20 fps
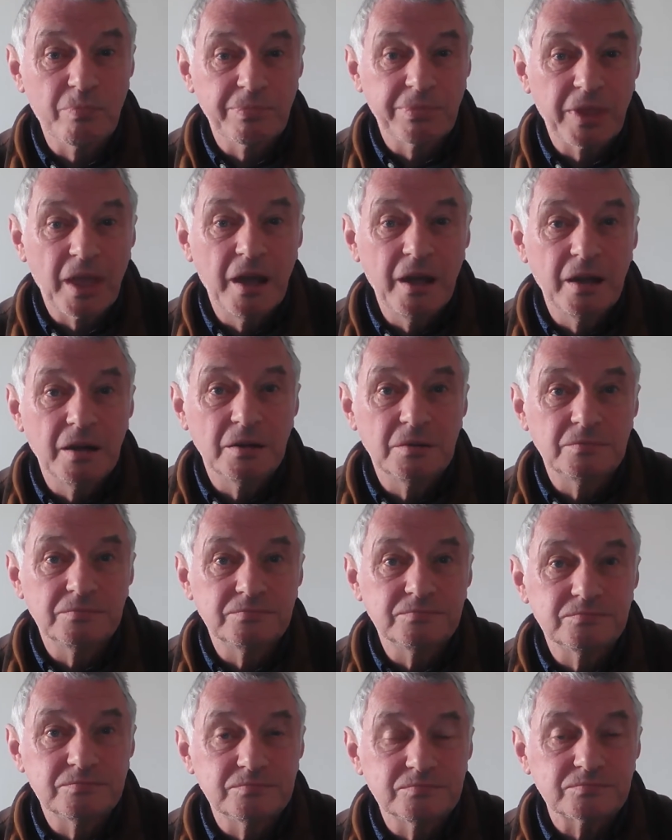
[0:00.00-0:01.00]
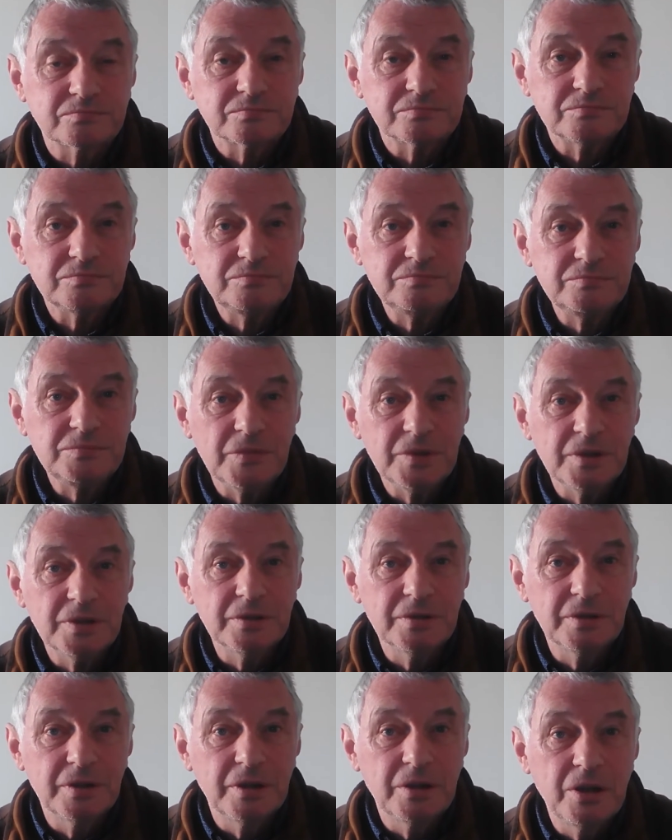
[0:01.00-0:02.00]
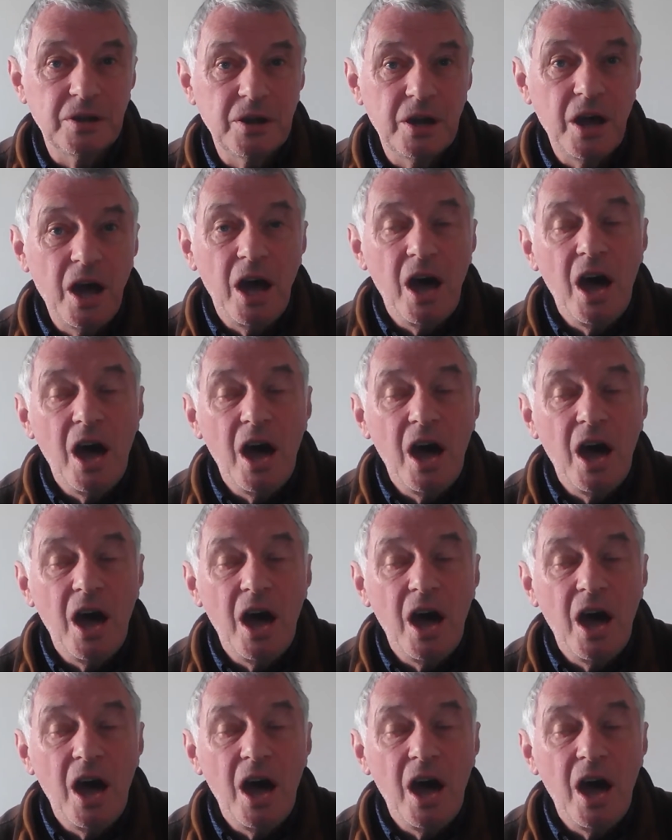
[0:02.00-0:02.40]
The truth will come out.